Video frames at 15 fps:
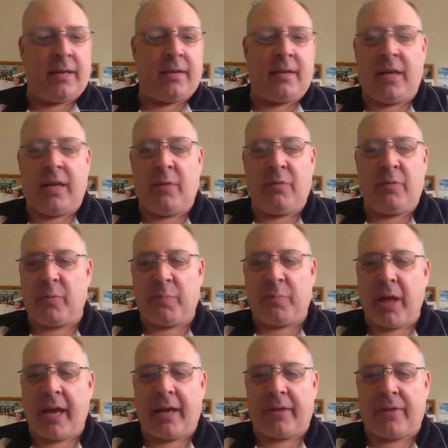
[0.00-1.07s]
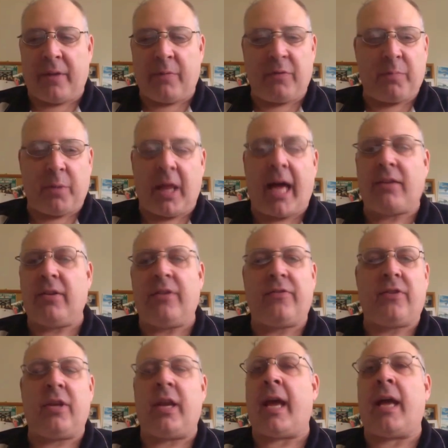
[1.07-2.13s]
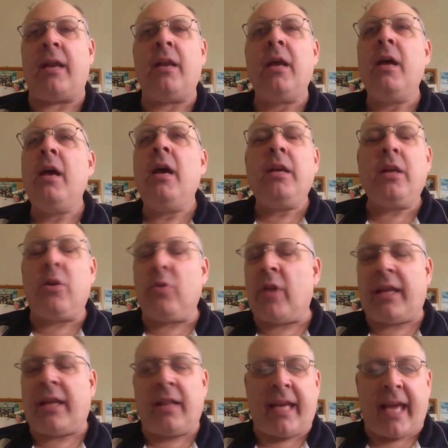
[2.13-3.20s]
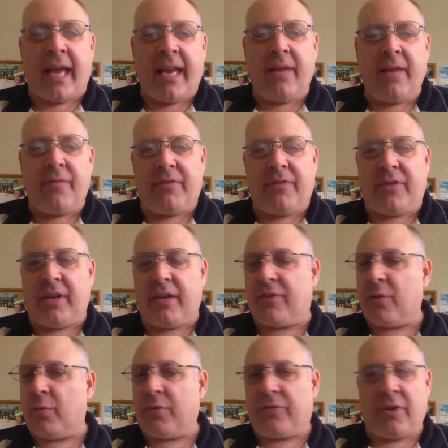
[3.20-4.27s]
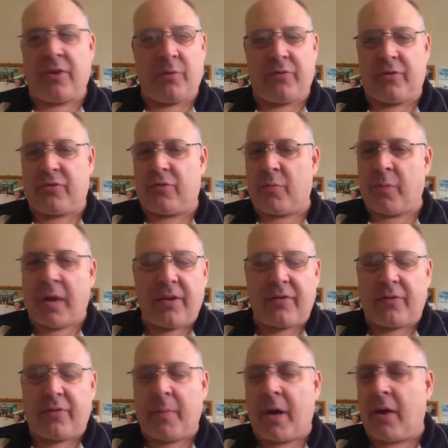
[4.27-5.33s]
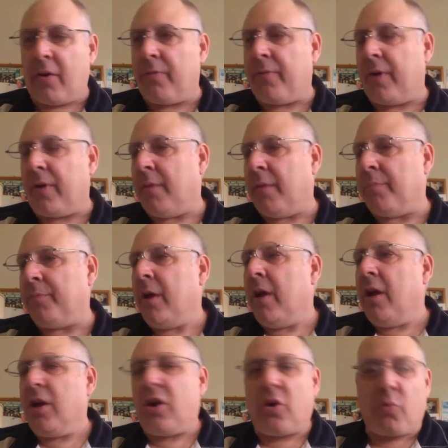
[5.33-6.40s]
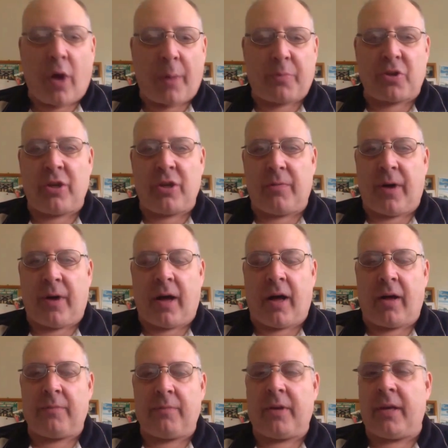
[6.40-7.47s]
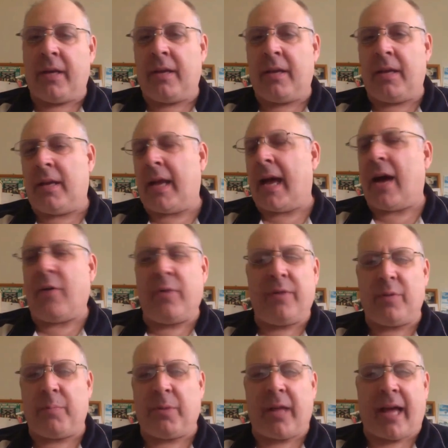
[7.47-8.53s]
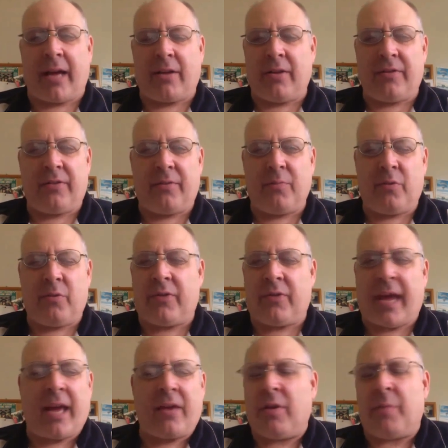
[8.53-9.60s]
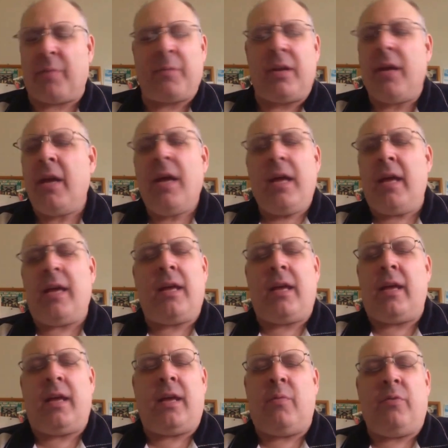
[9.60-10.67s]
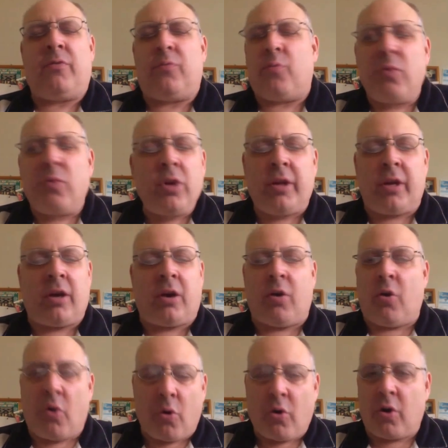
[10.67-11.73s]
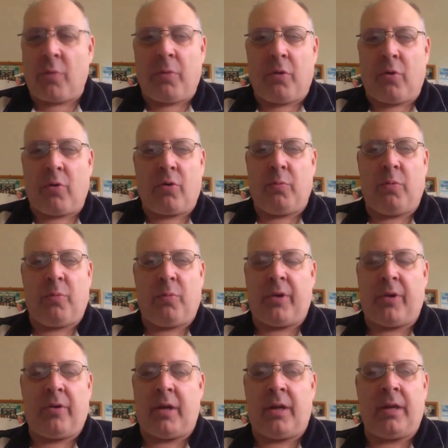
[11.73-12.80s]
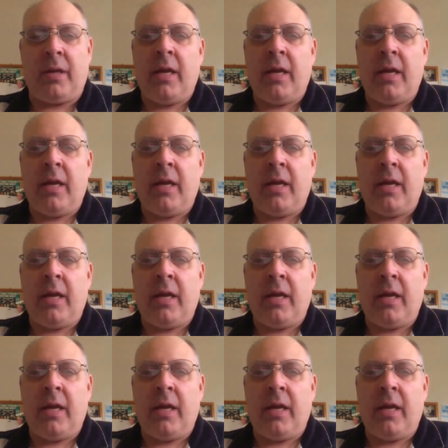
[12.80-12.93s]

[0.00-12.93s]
he was replaced. He was blacklisted. And, like any of these things, there was a tremendous amount of corruption involved in how even the blacklist was handled. I mean, it was really a horrible, horrible period